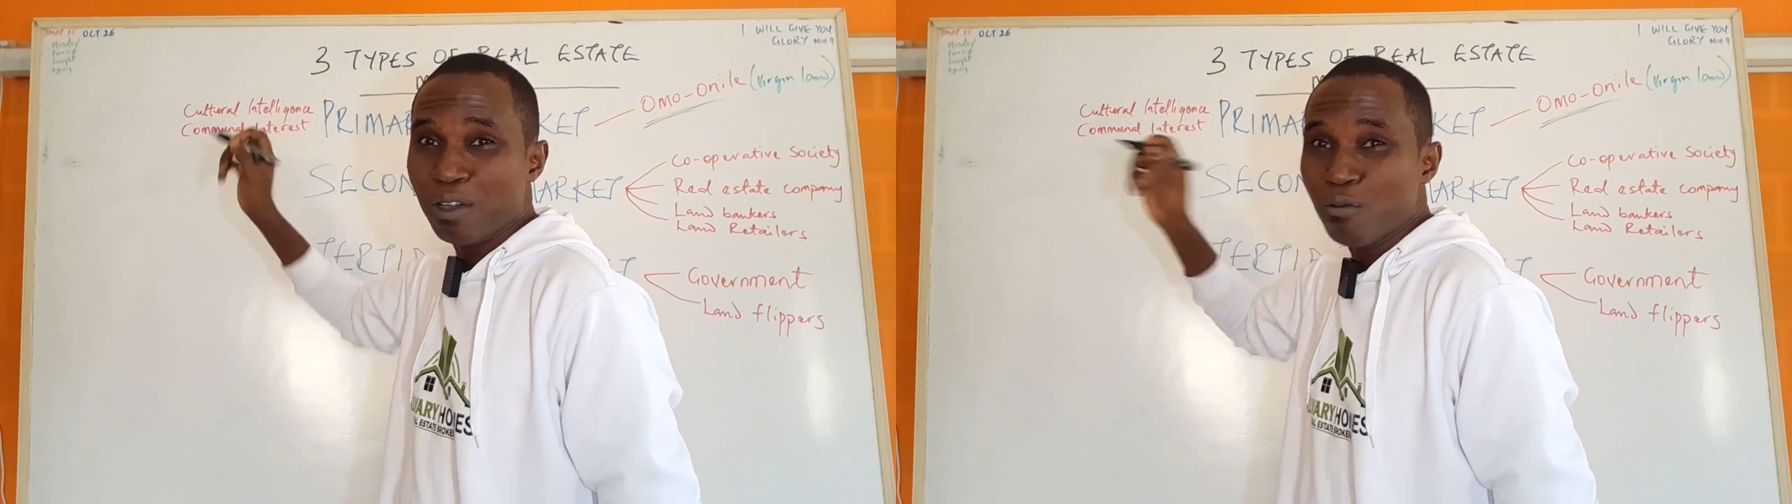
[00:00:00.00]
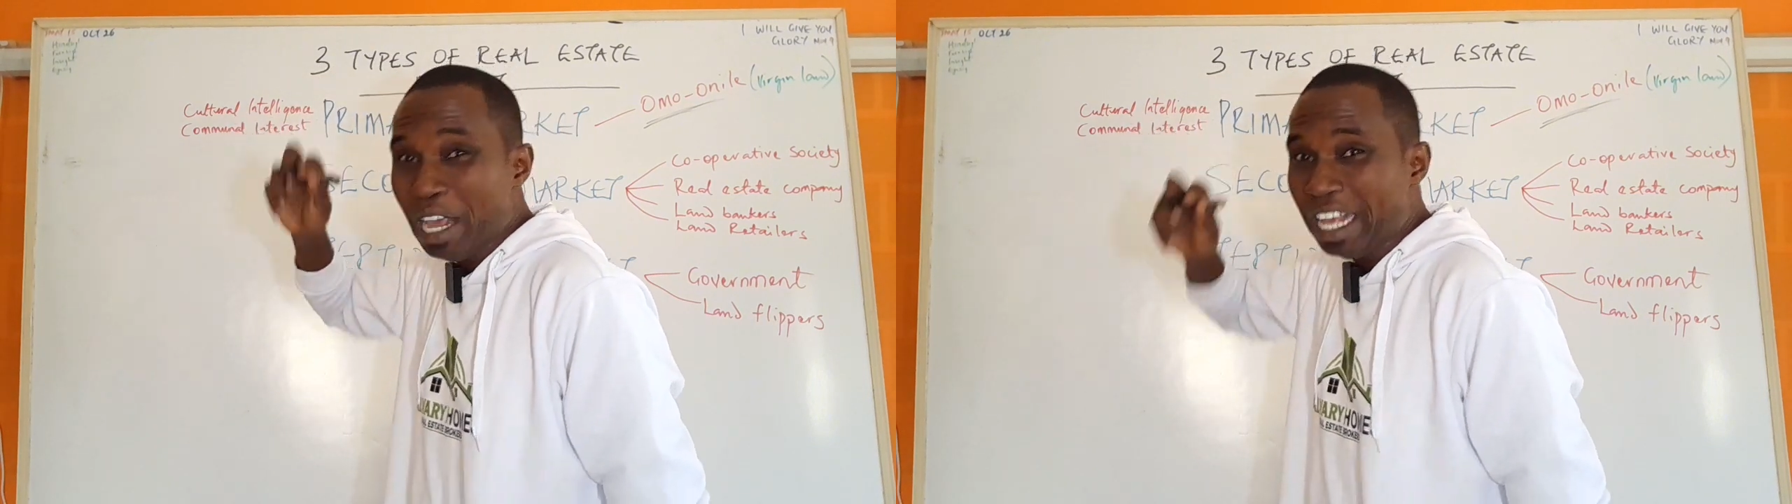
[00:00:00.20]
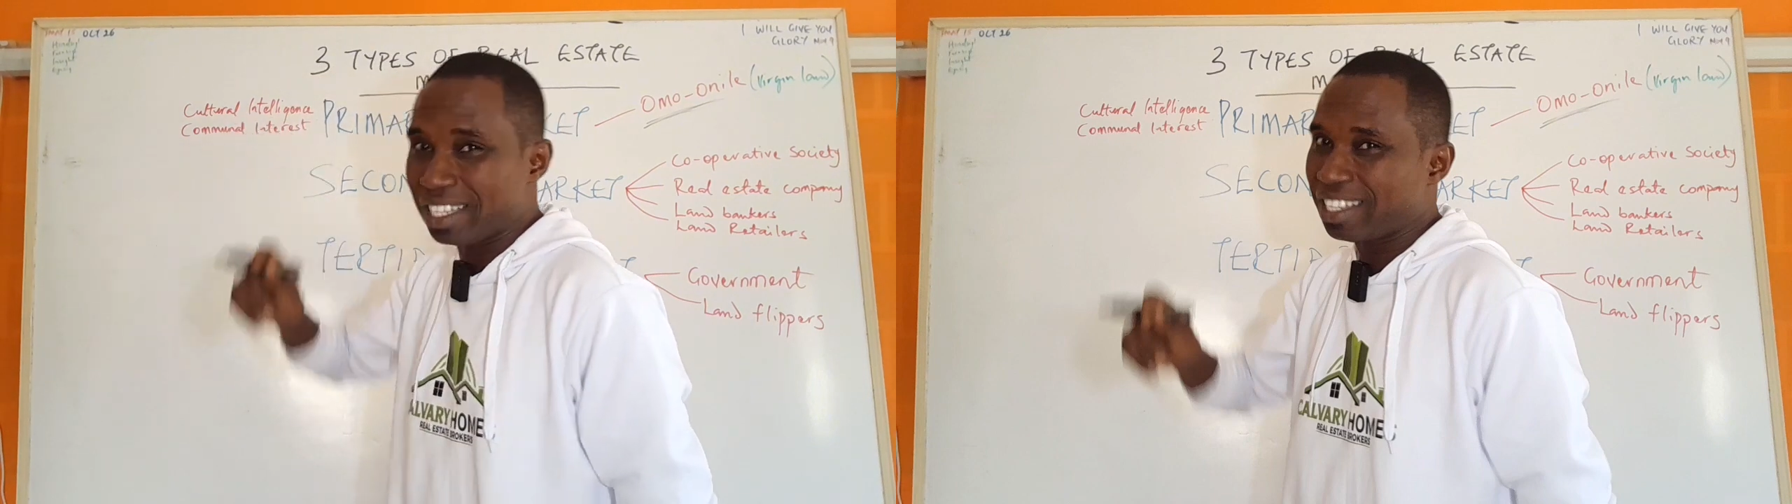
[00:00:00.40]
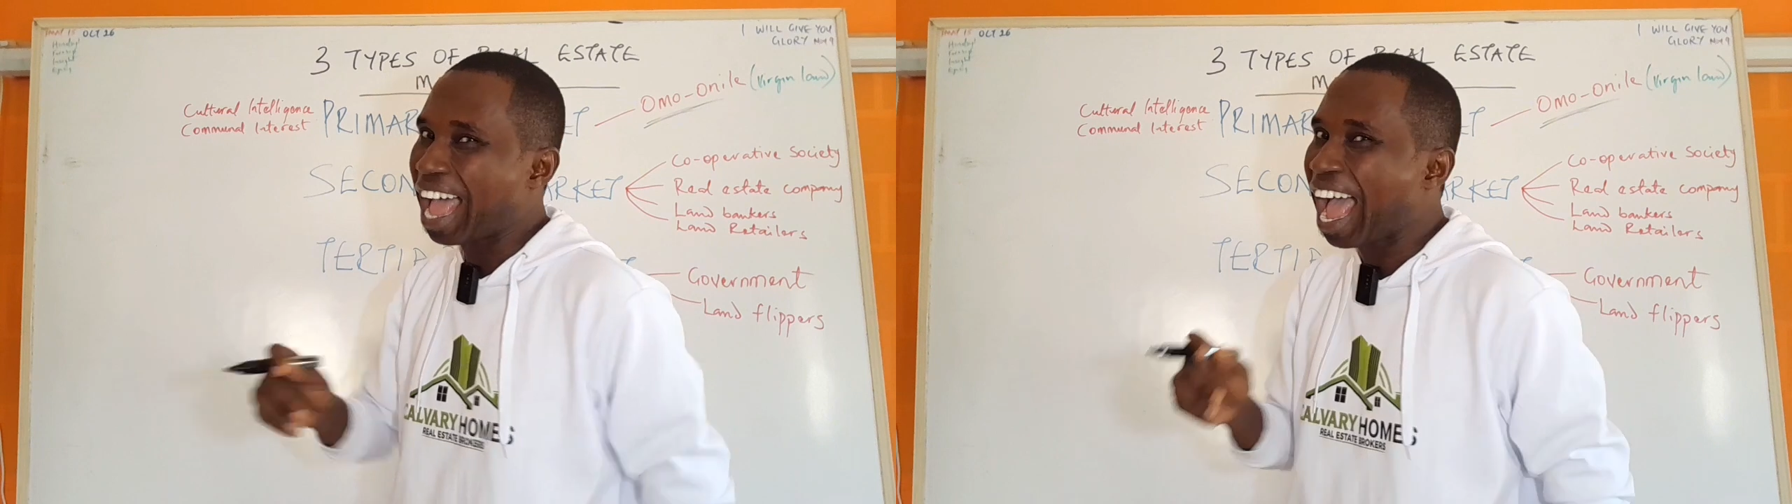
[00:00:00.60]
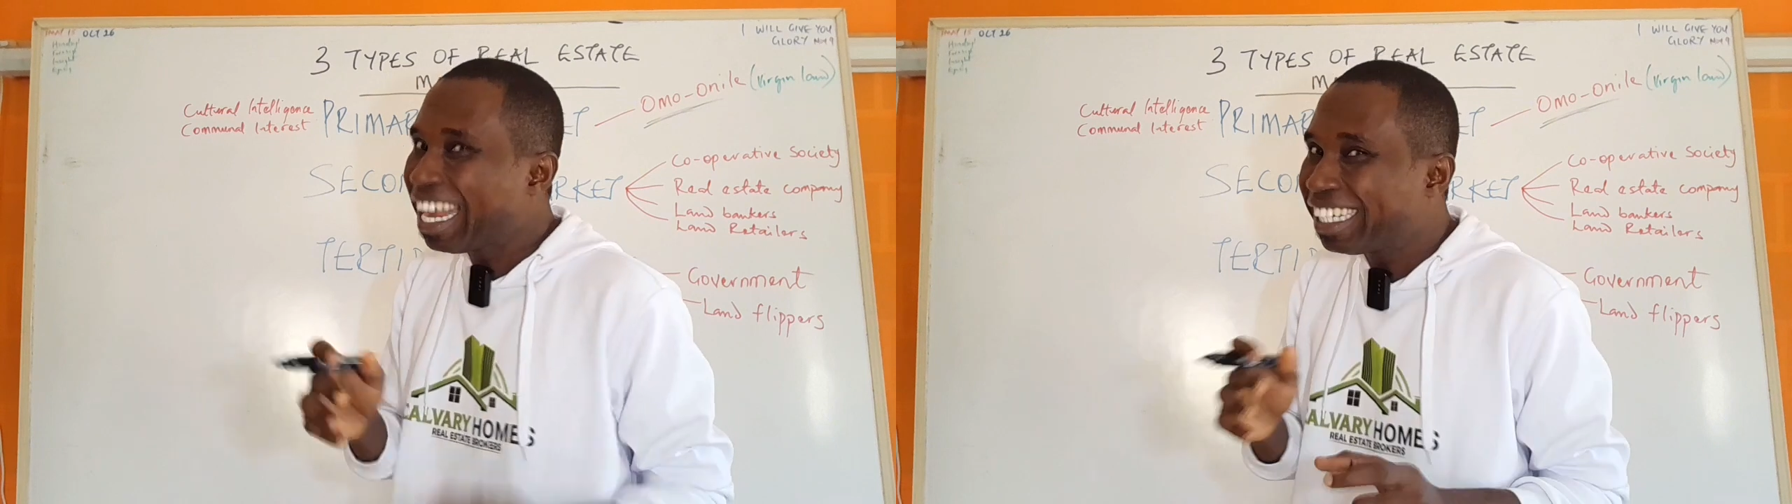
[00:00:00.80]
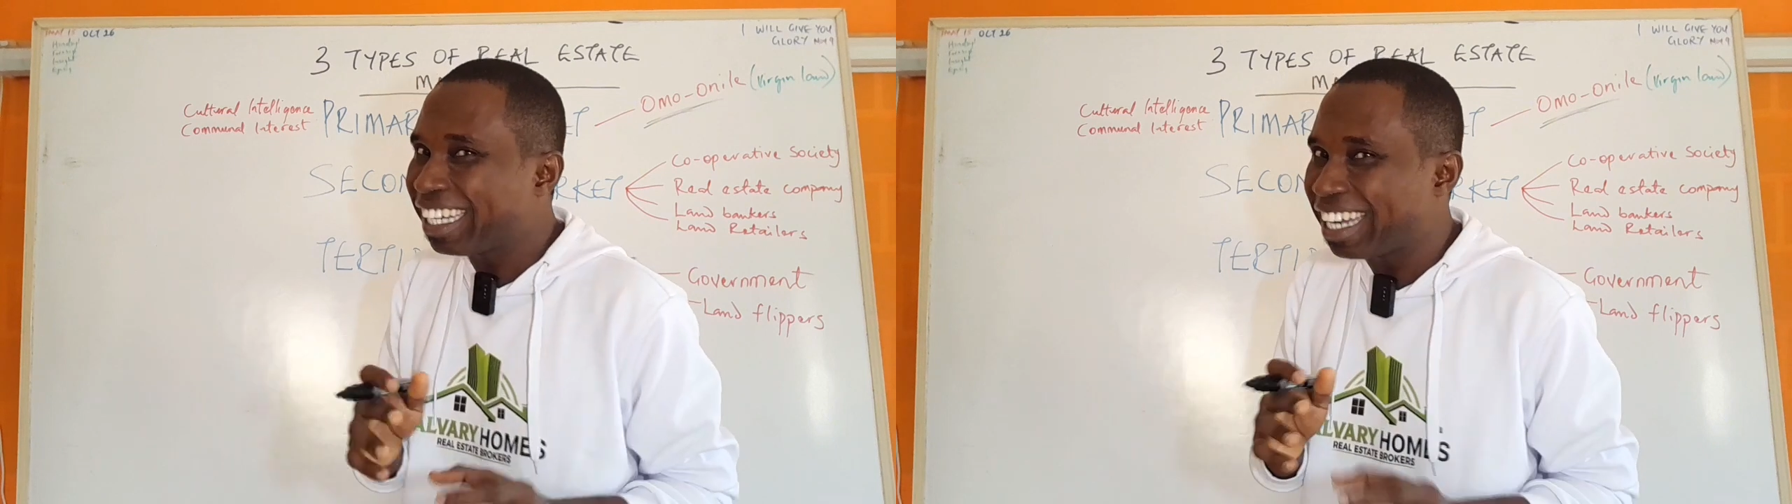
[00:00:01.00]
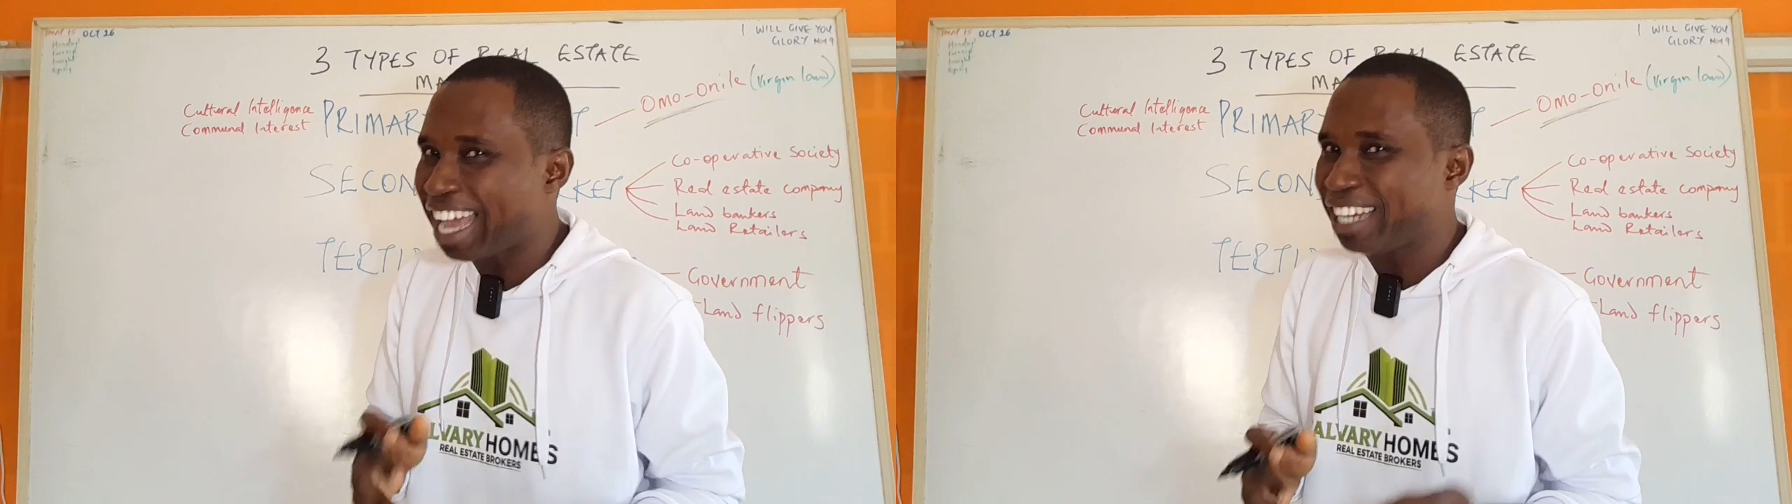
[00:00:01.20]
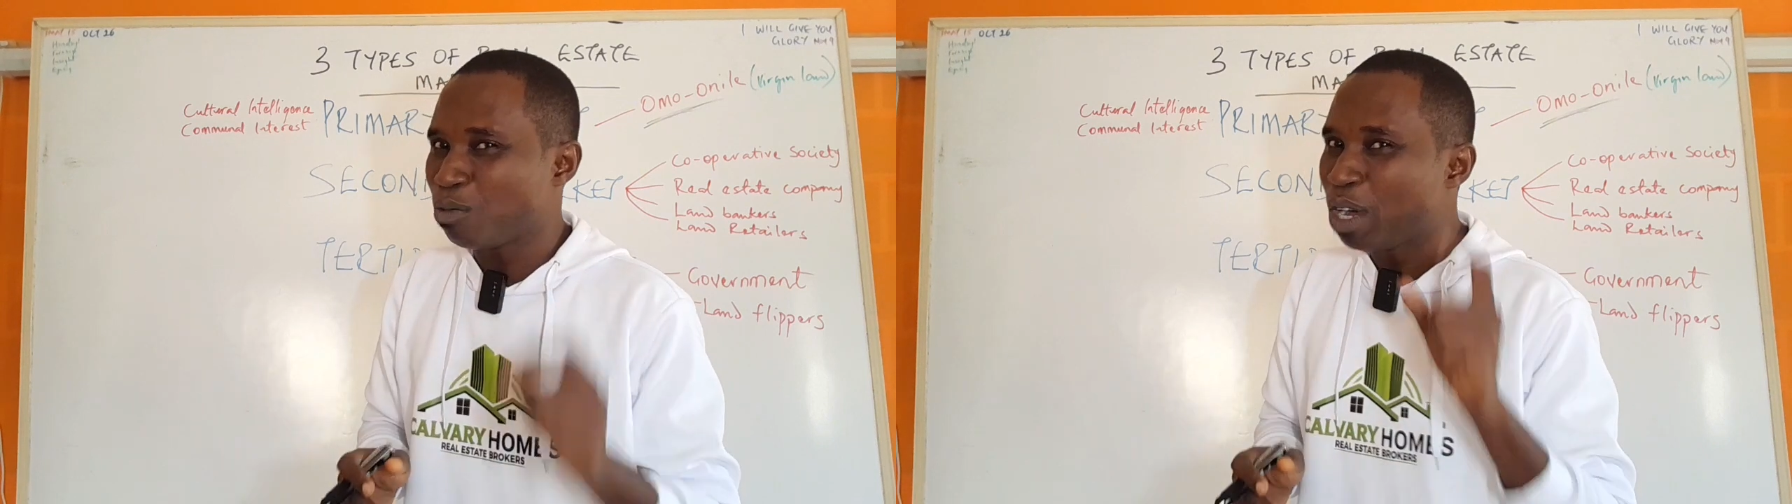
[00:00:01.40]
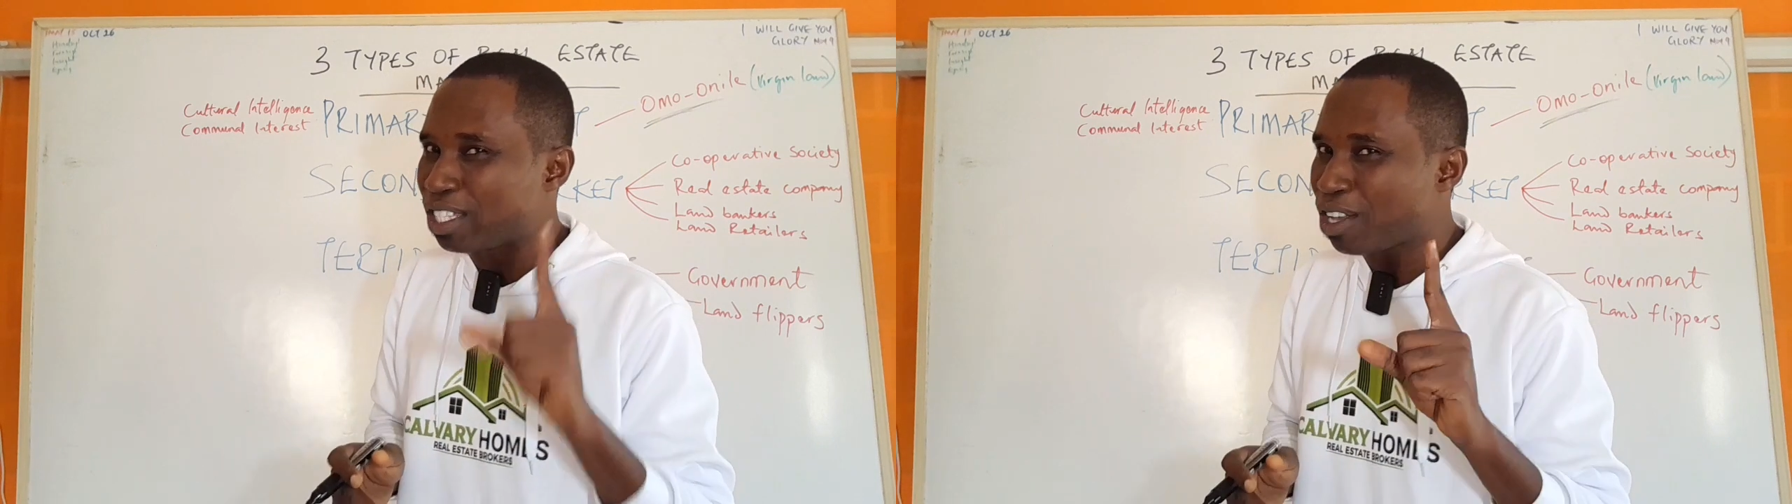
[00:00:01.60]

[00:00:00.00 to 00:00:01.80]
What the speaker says: with hand in hand with